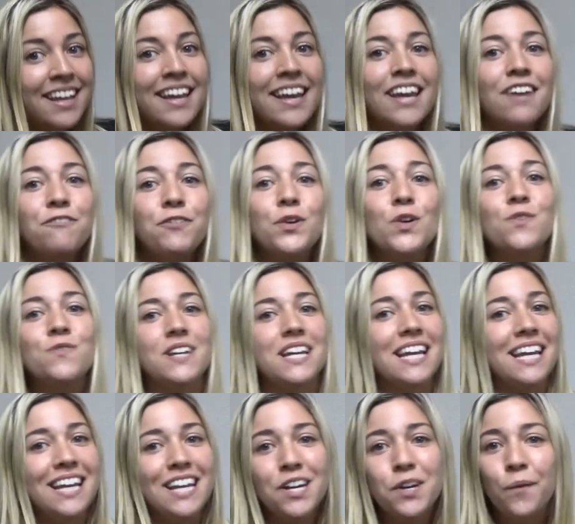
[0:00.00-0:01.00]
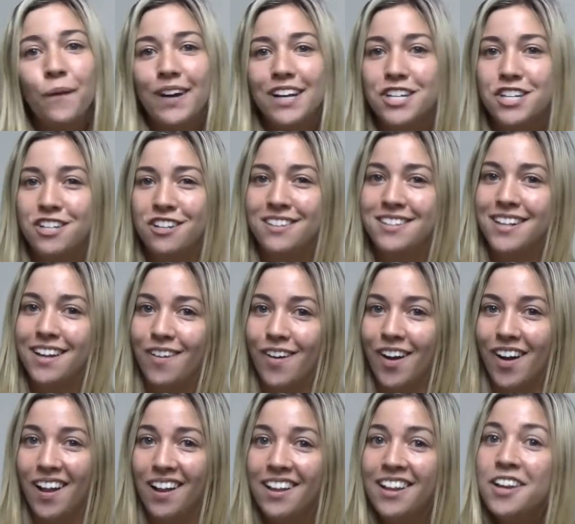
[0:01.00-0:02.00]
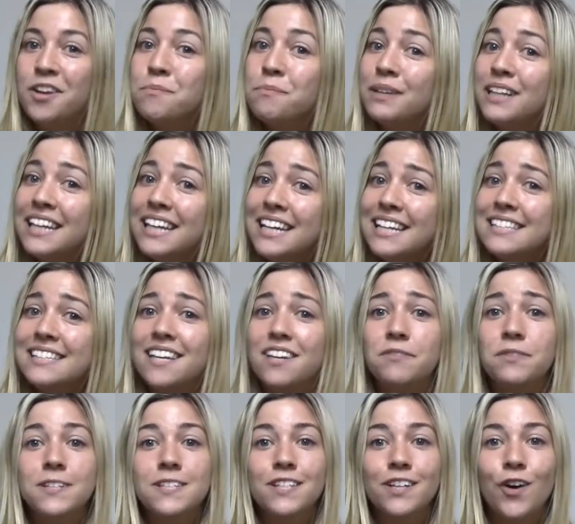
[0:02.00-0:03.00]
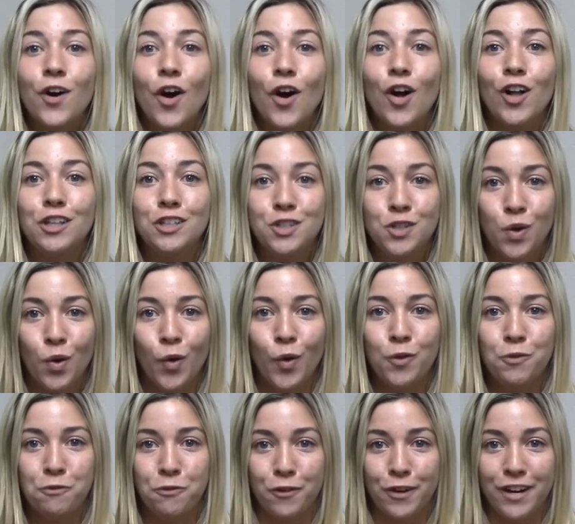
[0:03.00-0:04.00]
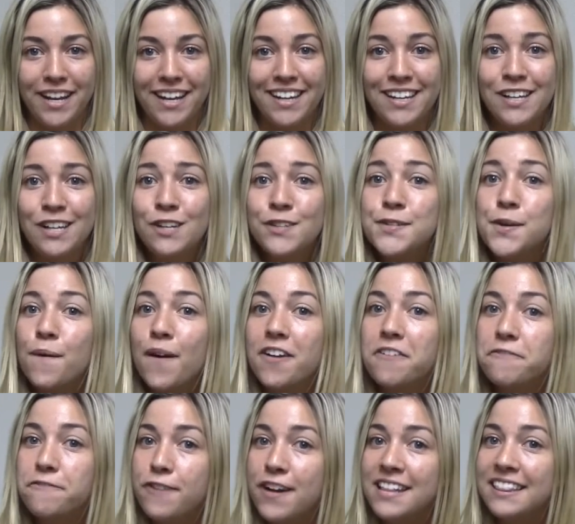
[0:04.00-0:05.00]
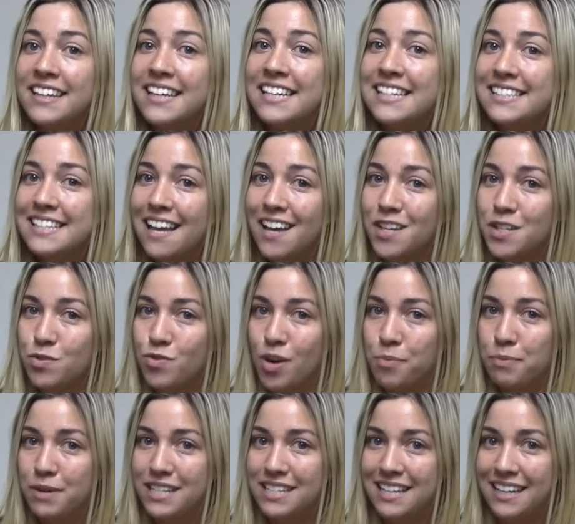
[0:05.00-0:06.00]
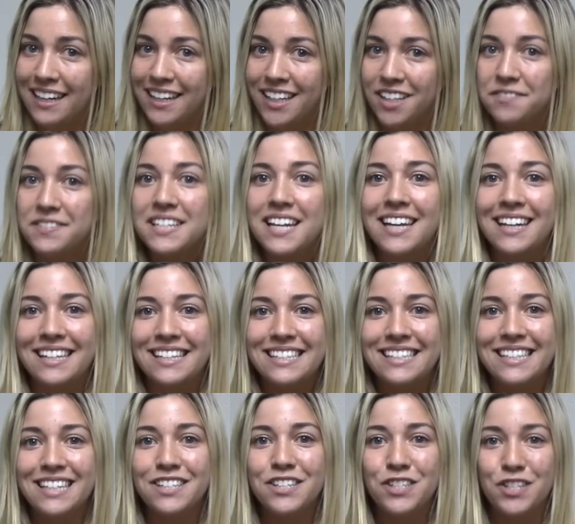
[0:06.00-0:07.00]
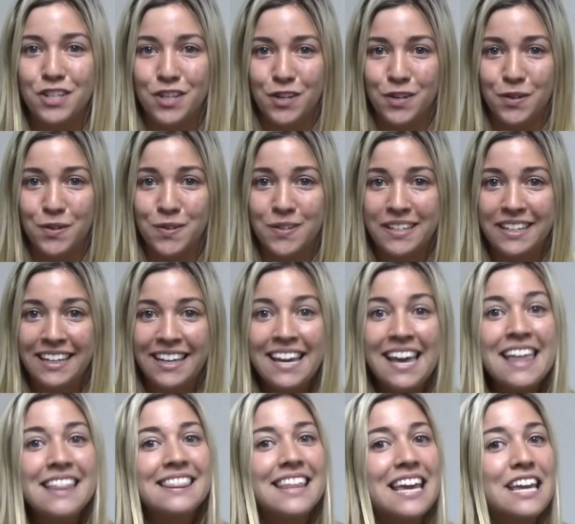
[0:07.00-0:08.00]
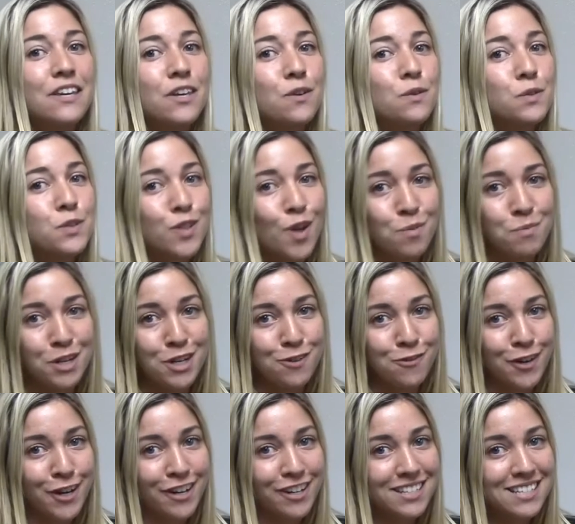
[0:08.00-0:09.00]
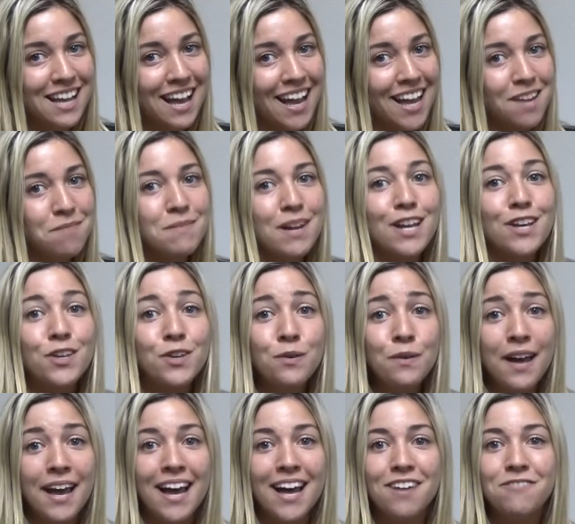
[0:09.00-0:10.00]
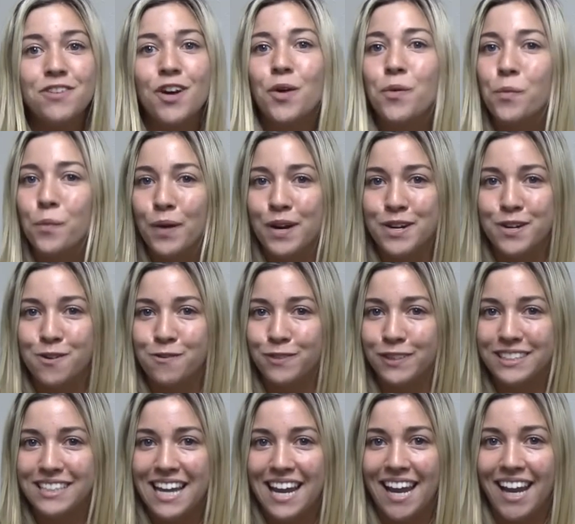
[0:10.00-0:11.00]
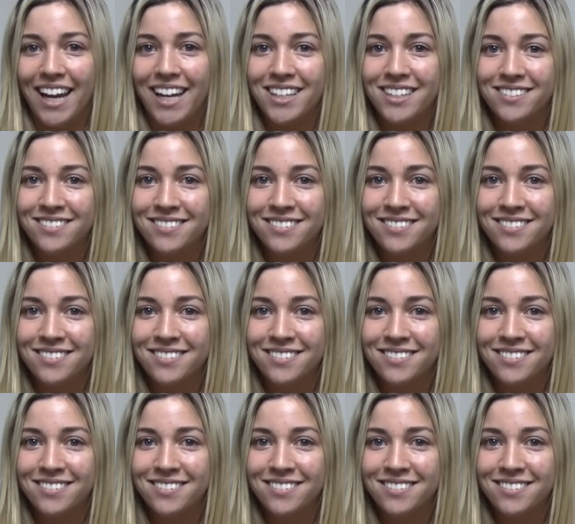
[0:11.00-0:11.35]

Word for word: If you have any questions at all, please give us a call toll-free so our friendly sales representatives can assist you. Thank you so much for your time, and you have a wonderful day.